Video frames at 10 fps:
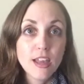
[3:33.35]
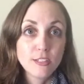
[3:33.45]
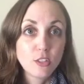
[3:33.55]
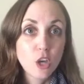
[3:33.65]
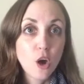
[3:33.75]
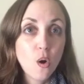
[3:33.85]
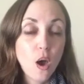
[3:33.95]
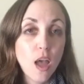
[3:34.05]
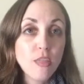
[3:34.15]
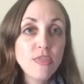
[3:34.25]
So
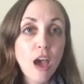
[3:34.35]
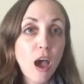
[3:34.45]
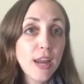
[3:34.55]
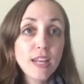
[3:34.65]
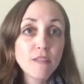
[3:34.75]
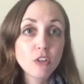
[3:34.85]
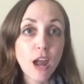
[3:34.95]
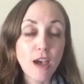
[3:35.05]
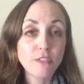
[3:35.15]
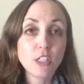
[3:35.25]
I never
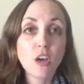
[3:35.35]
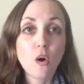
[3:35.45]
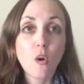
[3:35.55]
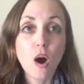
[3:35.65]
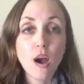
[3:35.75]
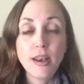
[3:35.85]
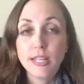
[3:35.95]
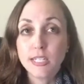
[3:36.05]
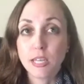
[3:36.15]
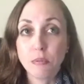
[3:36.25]
have to go on
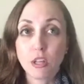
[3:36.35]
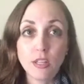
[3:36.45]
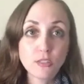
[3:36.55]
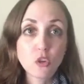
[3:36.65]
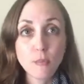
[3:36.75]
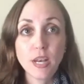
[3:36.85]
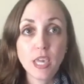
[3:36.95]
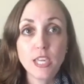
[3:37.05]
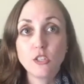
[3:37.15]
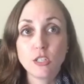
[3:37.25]
any type of cholesterol
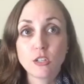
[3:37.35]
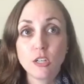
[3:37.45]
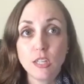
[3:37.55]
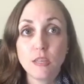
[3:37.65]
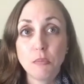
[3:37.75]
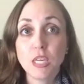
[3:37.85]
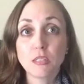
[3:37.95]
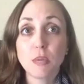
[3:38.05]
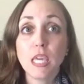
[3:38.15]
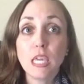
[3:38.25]
medications or anything because
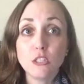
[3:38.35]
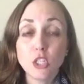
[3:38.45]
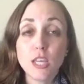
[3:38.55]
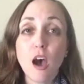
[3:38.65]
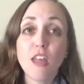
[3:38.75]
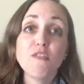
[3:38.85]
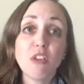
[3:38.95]
my HDL,